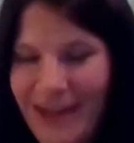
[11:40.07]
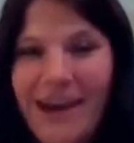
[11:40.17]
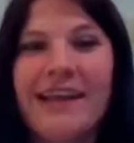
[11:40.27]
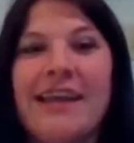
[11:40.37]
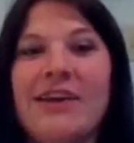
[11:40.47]

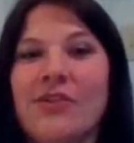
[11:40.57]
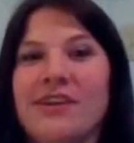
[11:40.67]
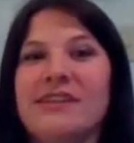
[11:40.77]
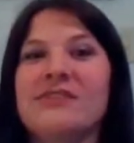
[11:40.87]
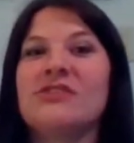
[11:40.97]
And I can't
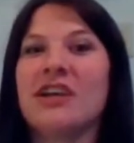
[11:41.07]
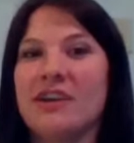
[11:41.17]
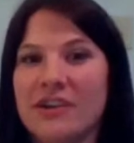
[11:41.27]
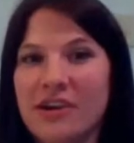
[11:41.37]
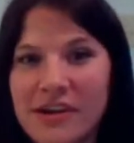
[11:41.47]
look at this
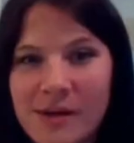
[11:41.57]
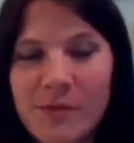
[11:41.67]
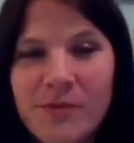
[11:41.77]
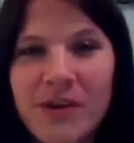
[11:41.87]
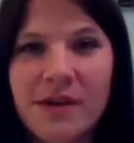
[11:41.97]
chair, y'all.
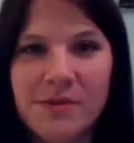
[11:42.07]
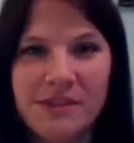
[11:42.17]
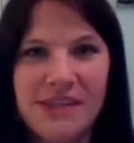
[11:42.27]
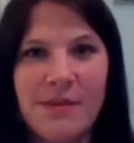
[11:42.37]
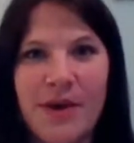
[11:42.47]
I'm afraid I'm
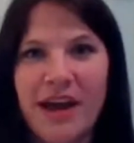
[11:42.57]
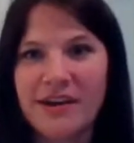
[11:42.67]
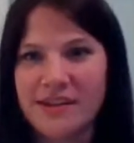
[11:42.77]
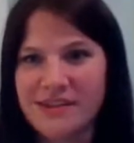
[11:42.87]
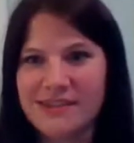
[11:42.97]
going to tip
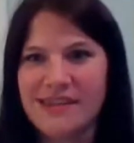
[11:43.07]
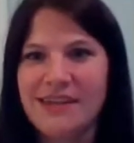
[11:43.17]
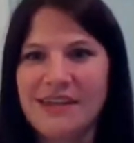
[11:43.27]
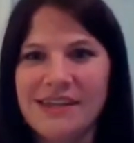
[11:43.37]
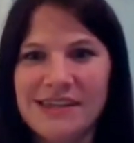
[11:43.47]
out of this
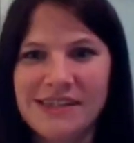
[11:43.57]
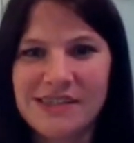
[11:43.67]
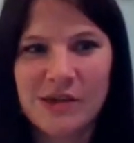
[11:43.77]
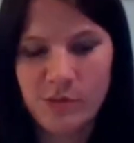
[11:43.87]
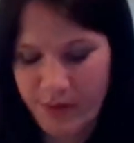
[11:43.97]
thing.
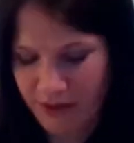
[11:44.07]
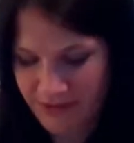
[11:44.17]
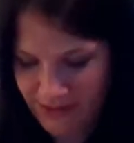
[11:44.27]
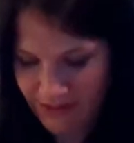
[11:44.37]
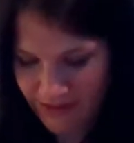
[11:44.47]
It's so
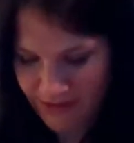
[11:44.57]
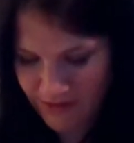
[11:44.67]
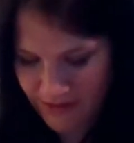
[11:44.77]
bouncy.